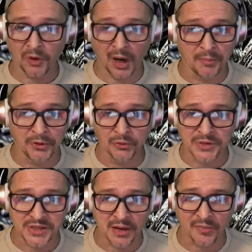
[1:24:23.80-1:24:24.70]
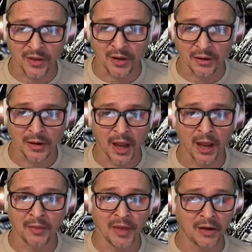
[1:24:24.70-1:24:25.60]
I'd be doing the same thing.
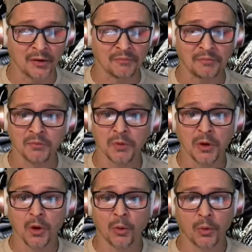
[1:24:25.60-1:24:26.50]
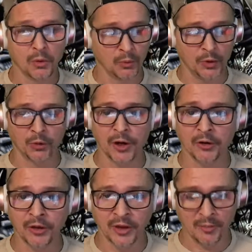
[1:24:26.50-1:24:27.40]
And they don't we don't hear
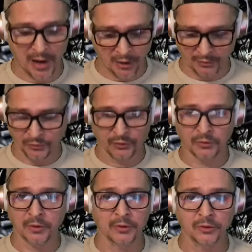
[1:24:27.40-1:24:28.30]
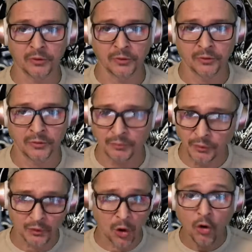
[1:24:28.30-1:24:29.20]
anything about the, the, the,
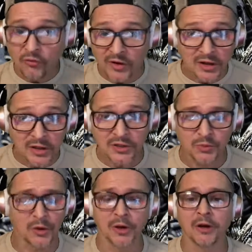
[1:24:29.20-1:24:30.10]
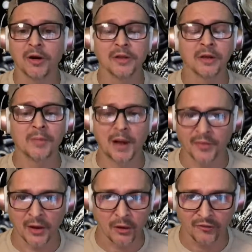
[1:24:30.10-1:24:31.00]
the COVIDs. We don't hear anything about
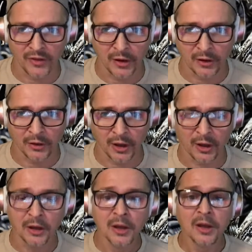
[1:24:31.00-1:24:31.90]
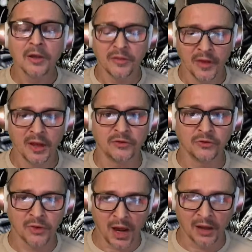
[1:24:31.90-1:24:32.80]
that over there, okay? They
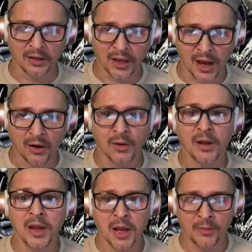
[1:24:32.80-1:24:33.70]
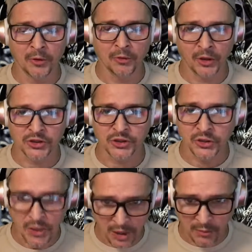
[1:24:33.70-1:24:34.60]
do not allow
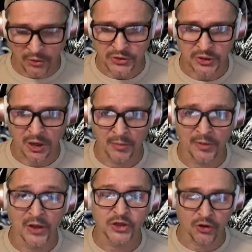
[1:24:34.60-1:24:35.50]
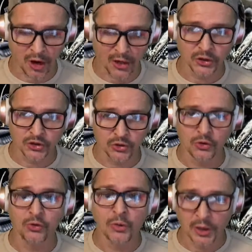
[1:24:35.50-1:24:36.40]
immigration, immigrants to come in. They're trying
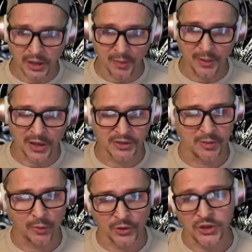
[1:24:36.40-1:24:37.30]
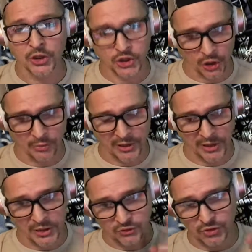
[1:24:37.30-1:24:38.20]
to get past their borders. And Germany
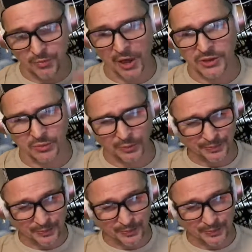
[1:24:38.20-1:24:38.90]
is responsible.